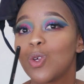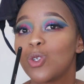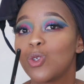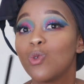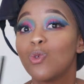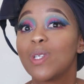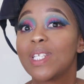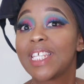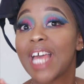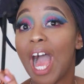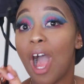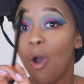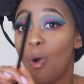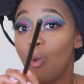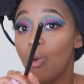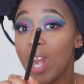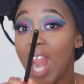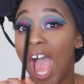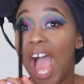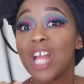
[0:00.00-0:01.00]
to
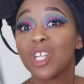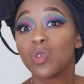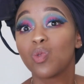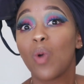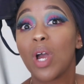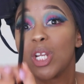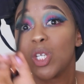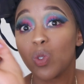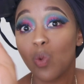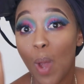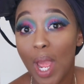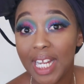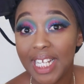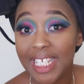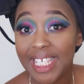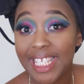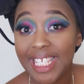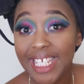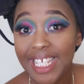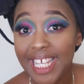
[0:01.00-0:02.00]
town at
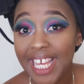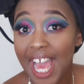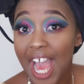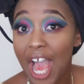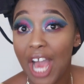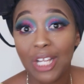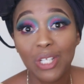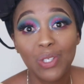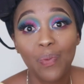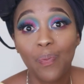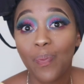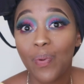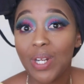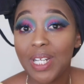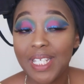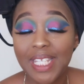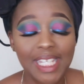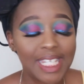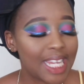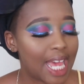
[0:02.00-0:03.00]
1:20 to
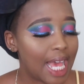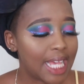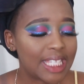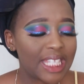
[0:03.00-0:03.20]
print it?